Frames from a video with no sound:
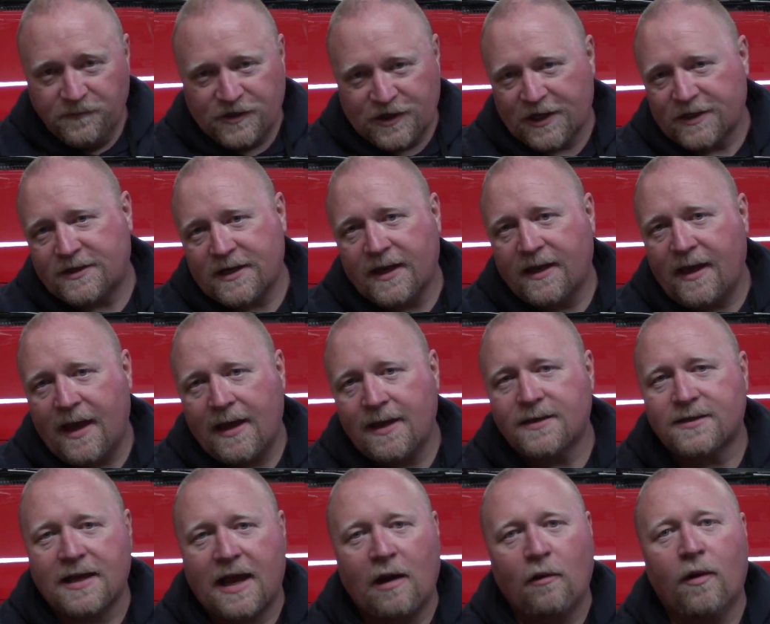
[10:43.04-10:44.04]
just in
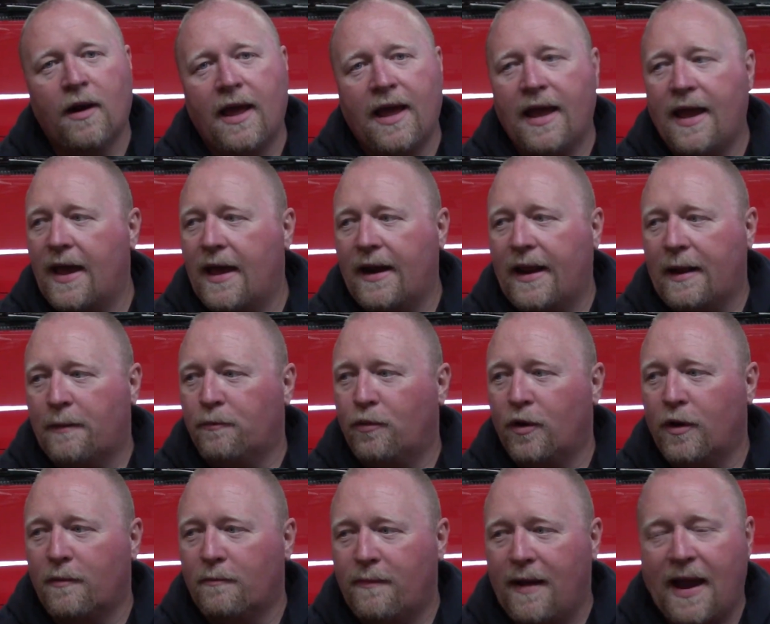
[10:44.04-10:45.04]
case, I went ahead and
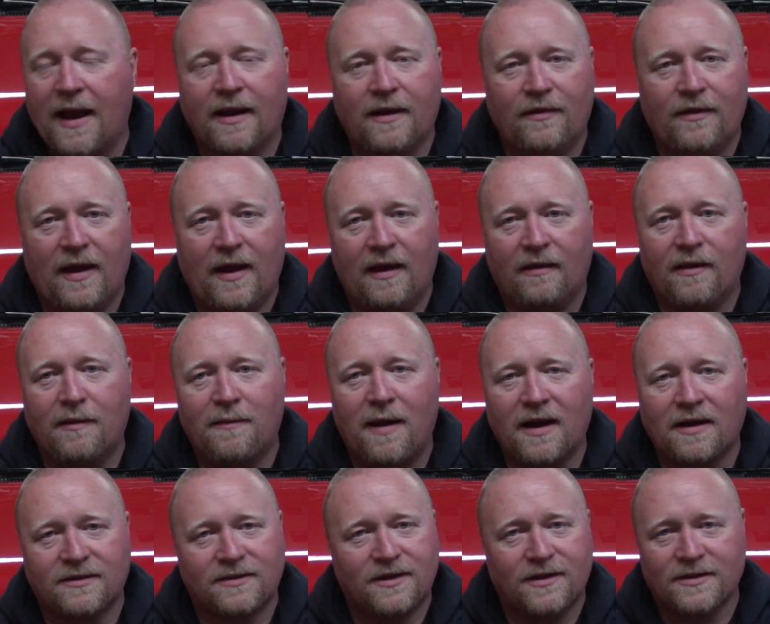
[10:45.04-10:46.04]
put them back in the Hella
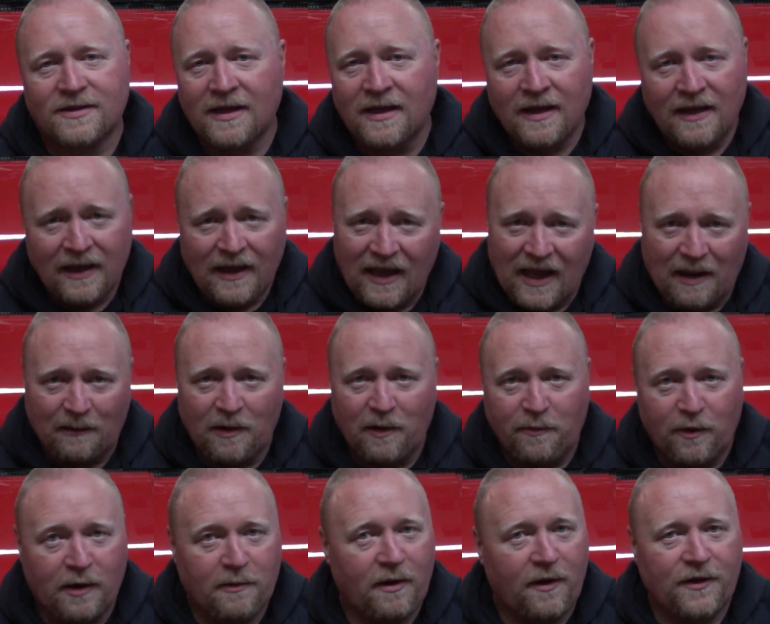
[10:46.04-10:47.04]
boxes. I want
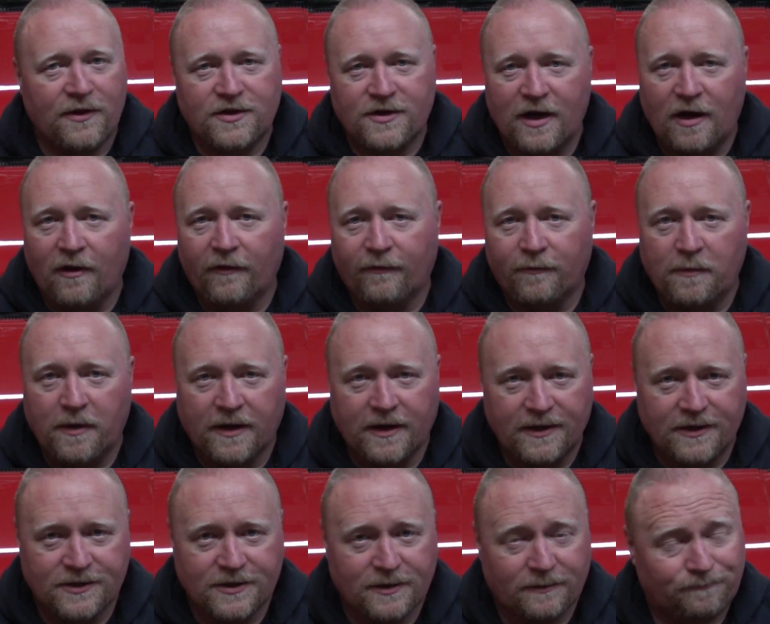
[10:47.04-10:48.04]
to put them on the shelf
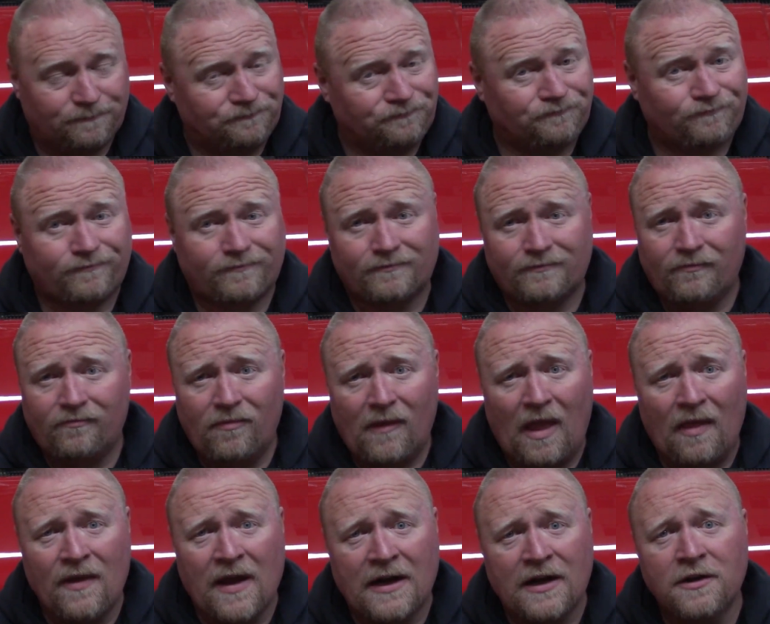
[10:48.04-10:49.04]
because
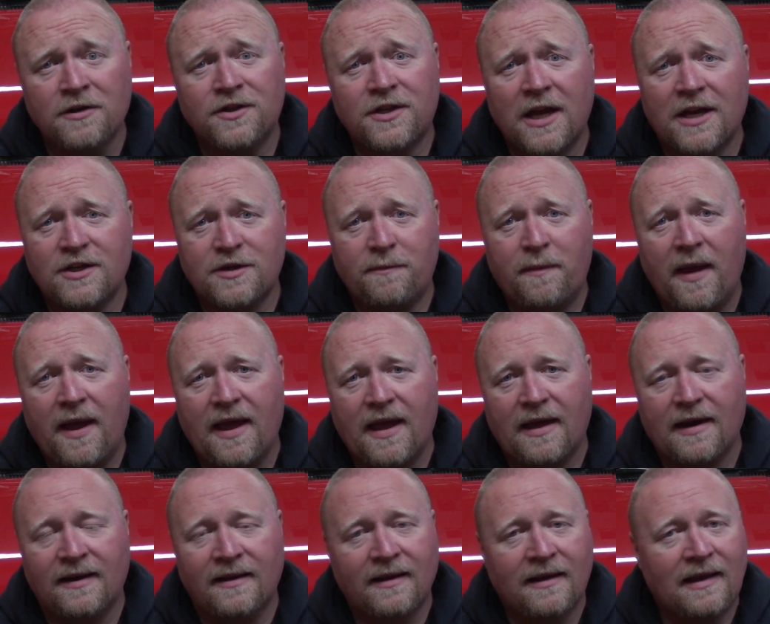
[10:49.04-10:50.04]
they do say
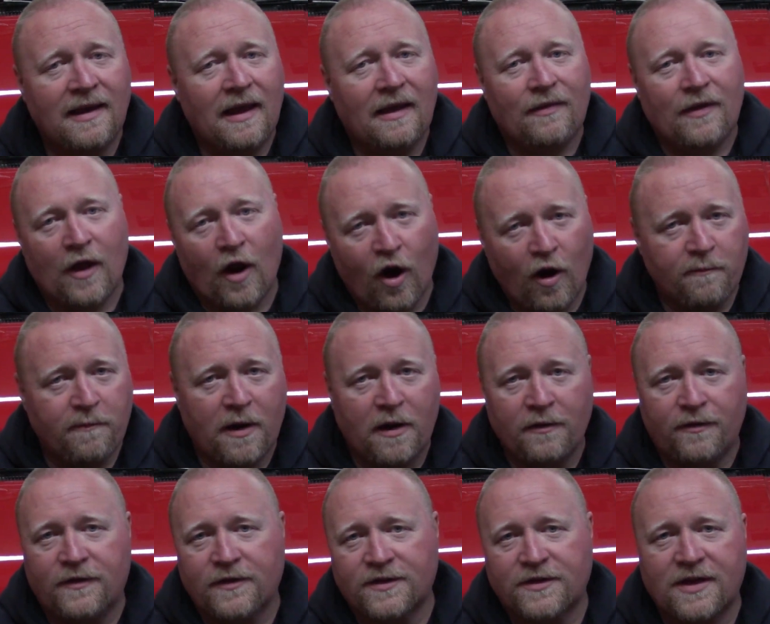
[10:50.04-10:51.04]
Japan. They are
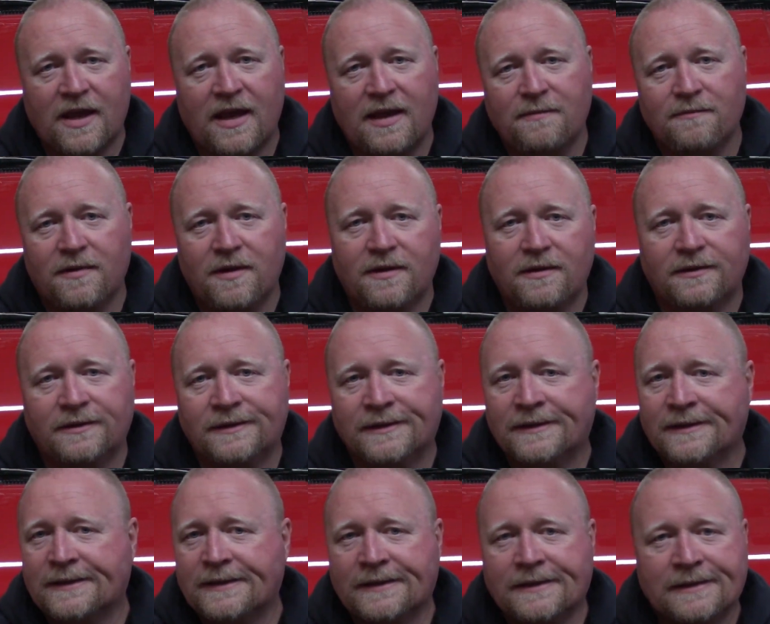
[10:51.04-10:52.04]
both the same
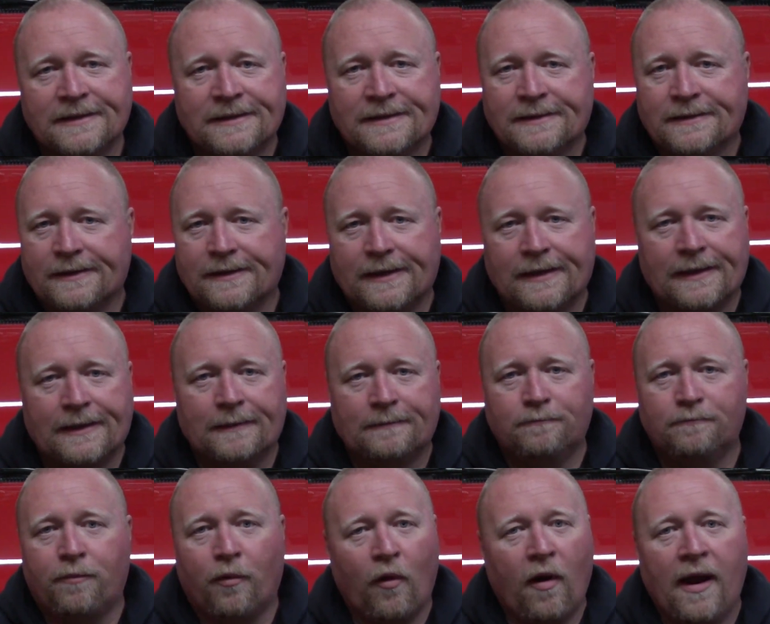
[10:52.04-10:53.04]

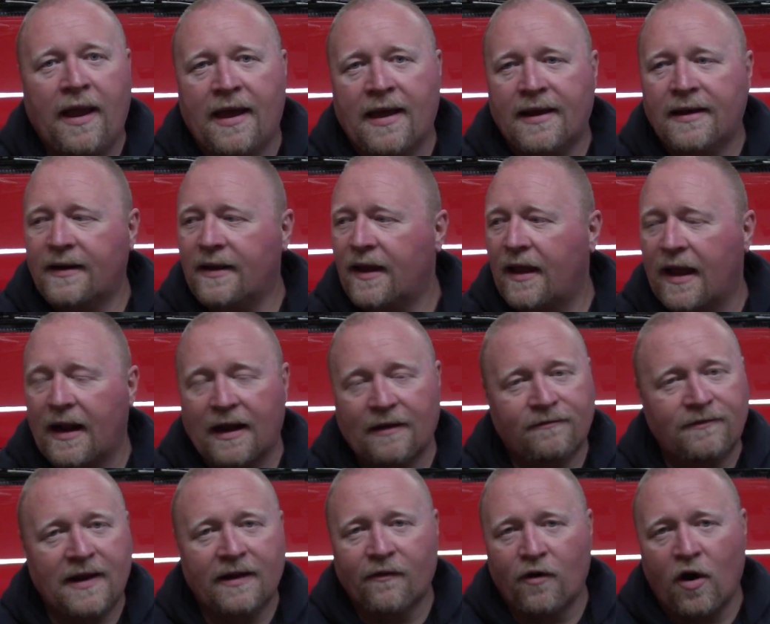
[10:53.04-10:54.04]
um, brand, and
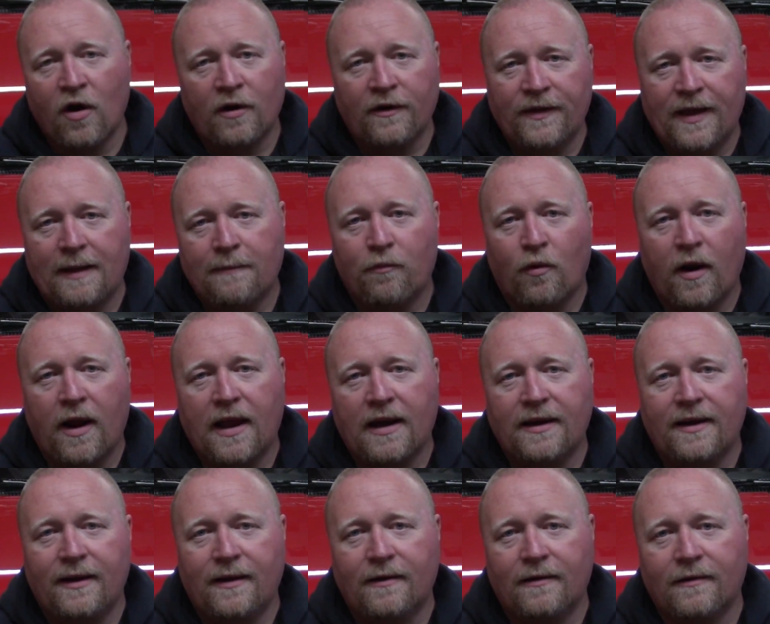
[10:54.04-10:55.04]
I've never heard of that
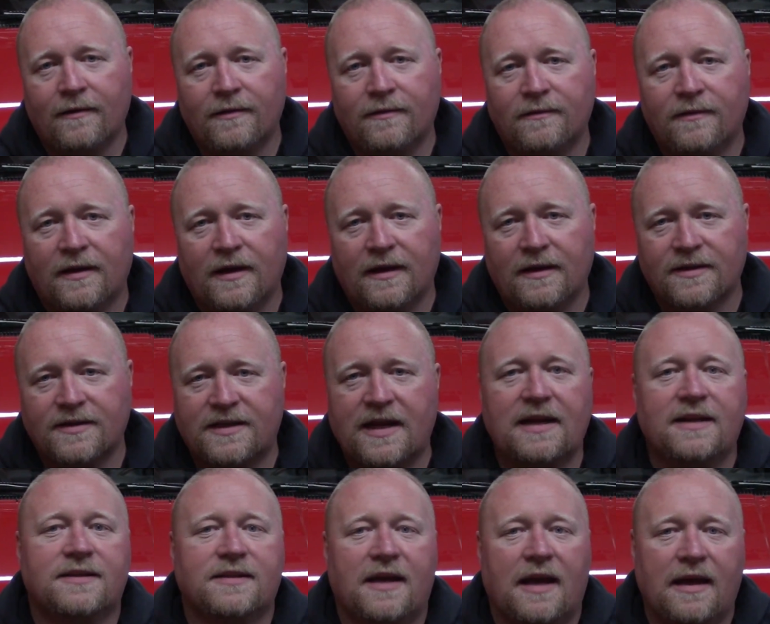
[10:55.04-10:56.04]
brand here uh,
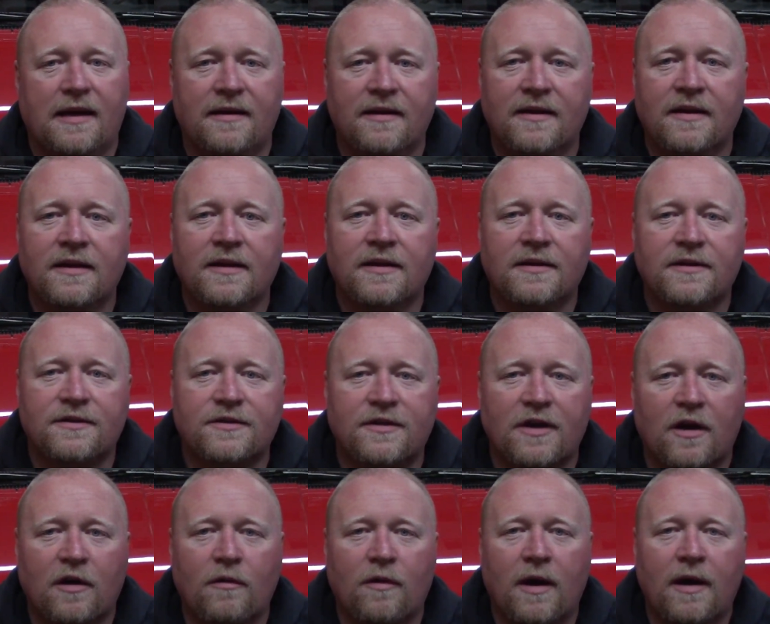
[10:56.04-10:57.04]
stateside.
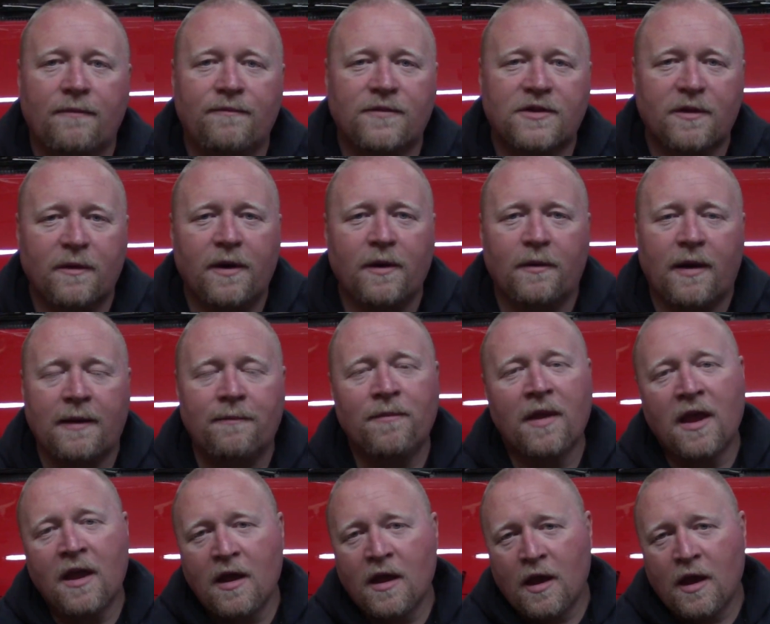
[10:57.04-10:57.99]
So, um, so anyway,